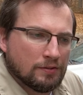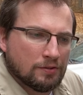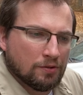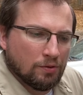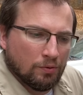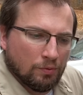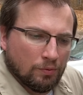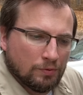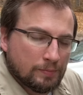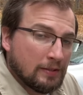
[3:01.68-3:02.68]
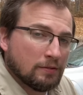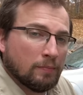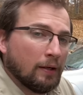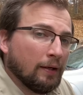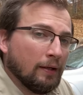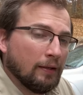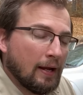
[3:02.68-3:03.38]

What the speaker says: to spend some money